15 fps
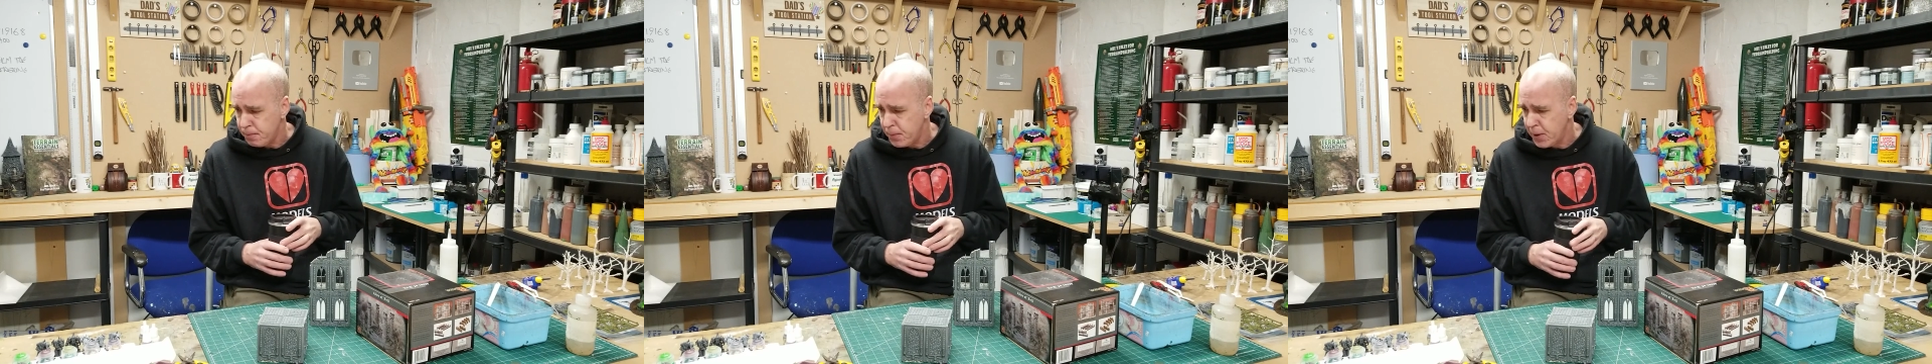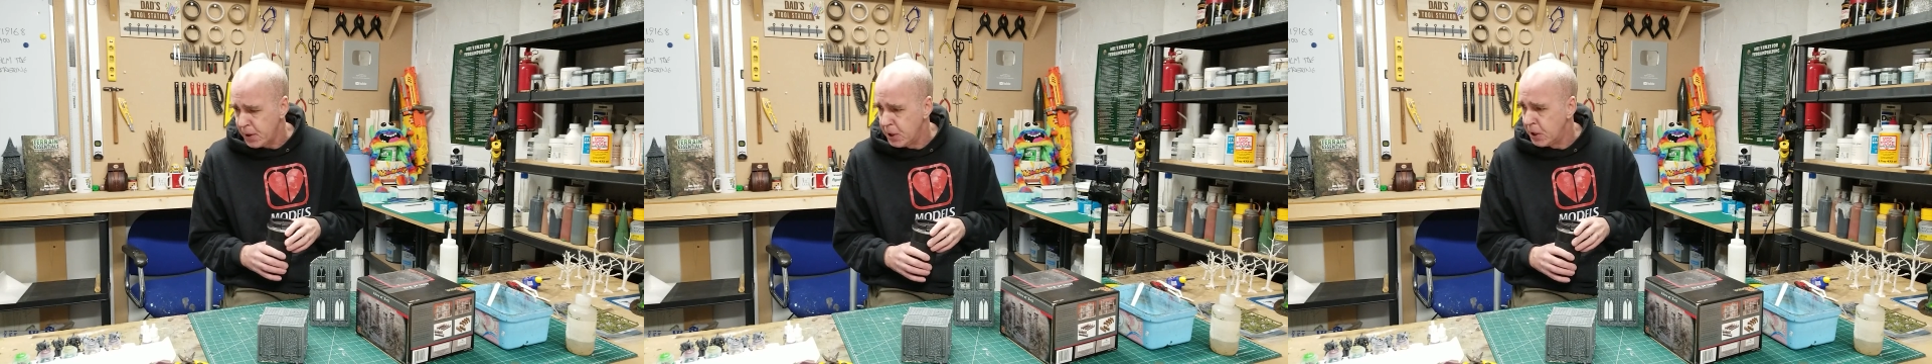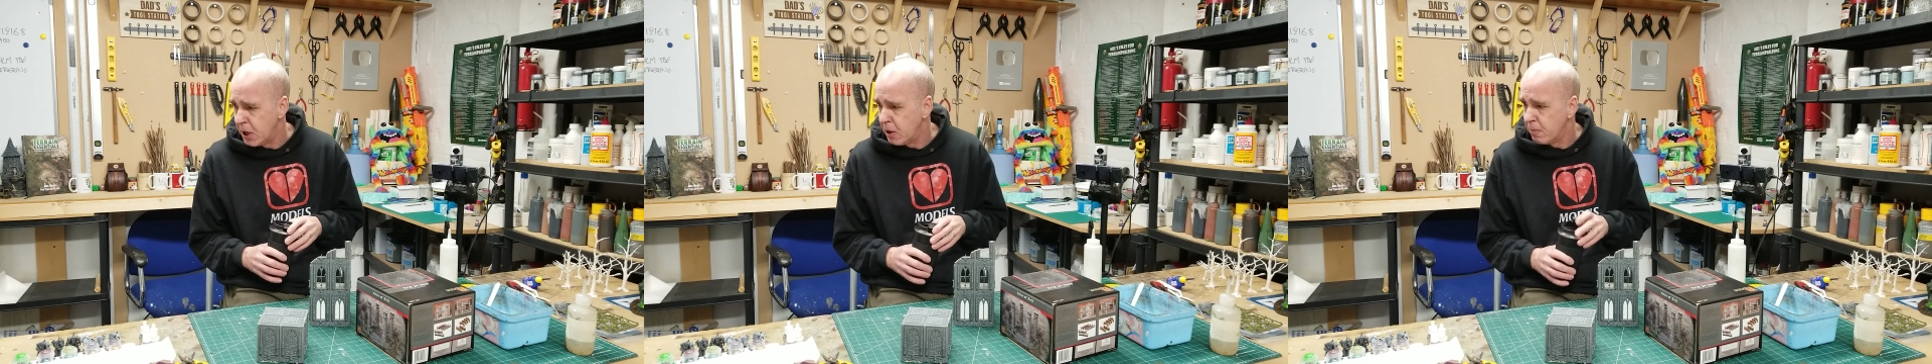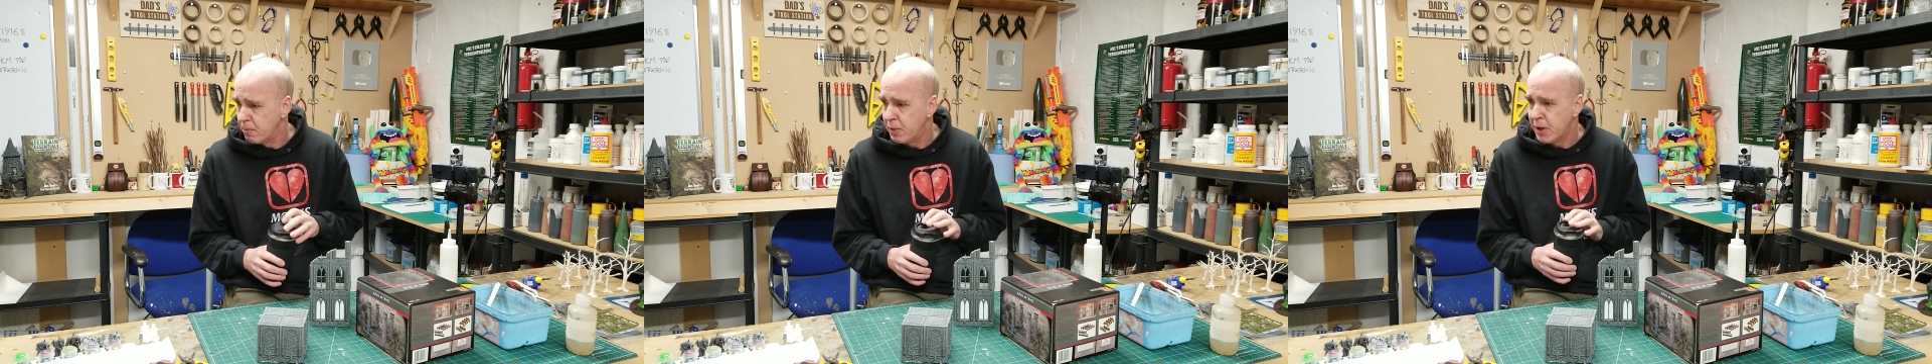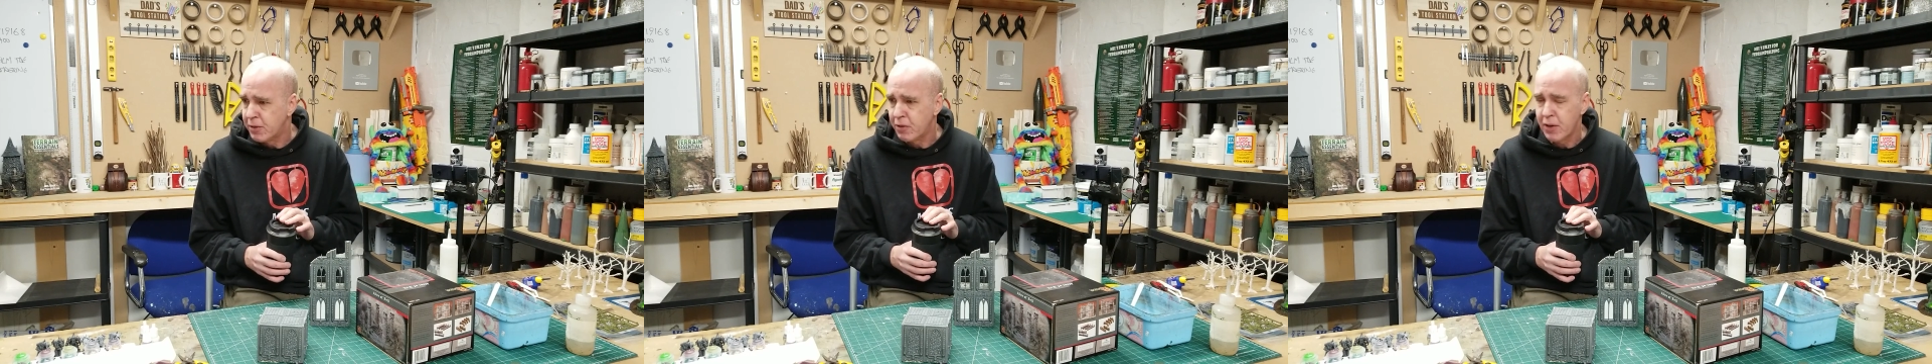You know,
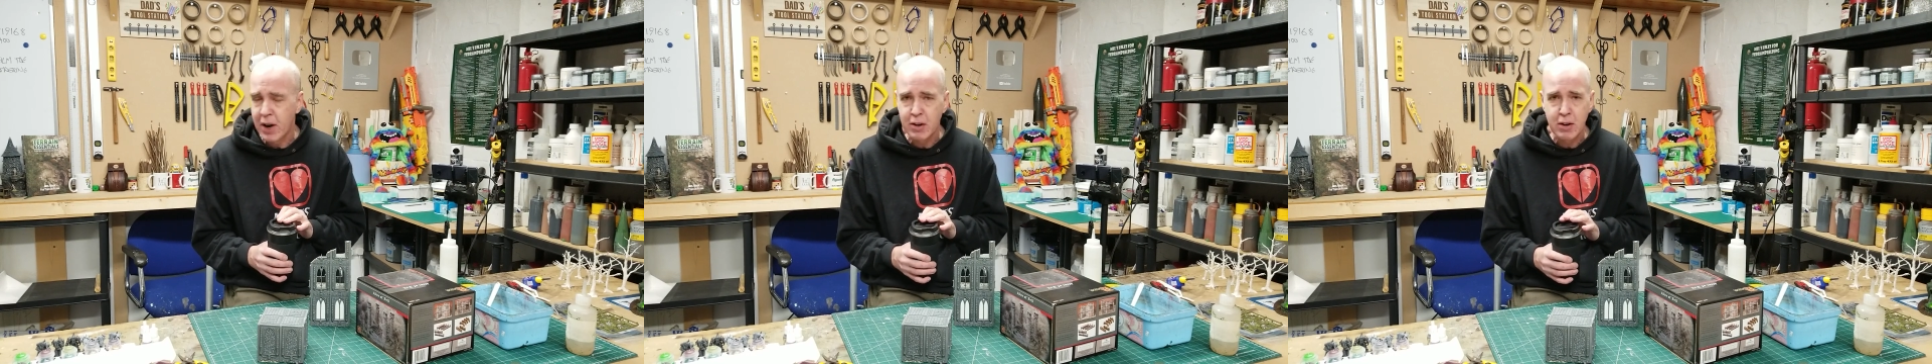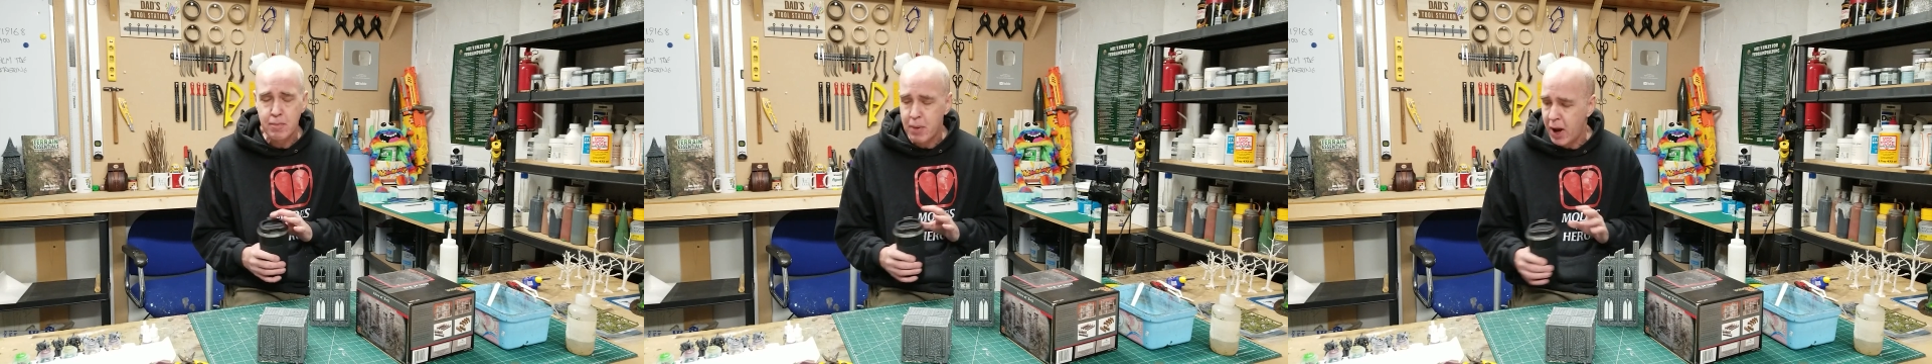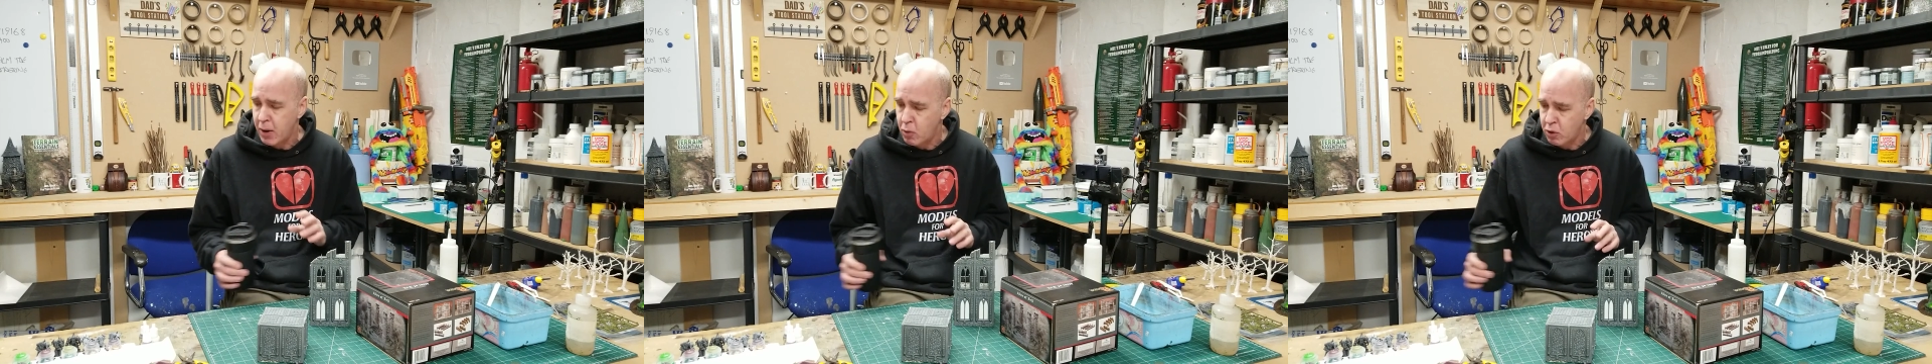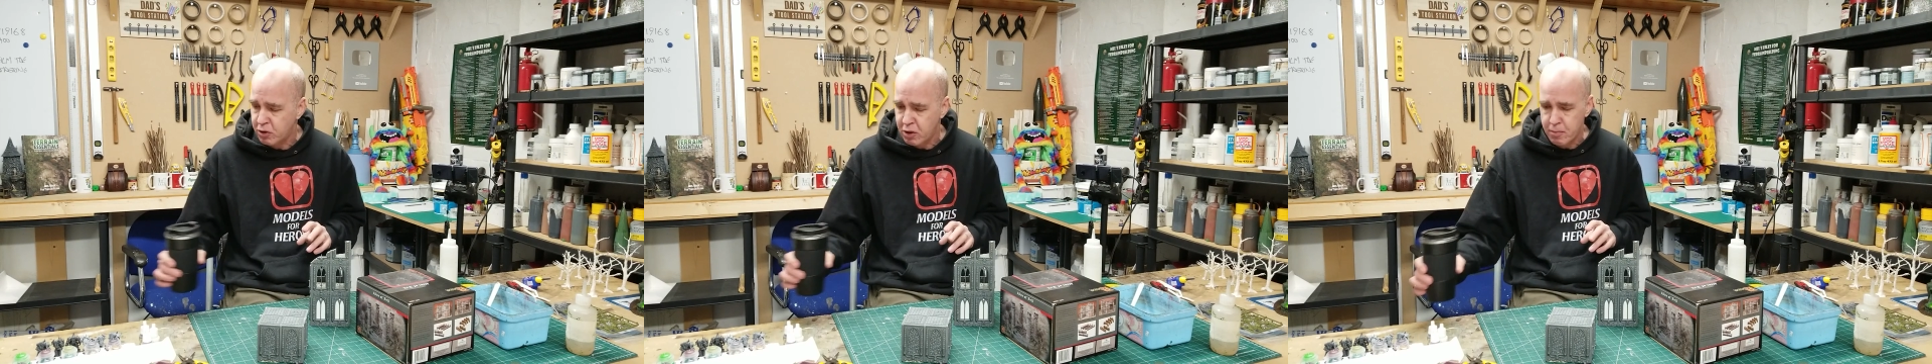being surrounded by what your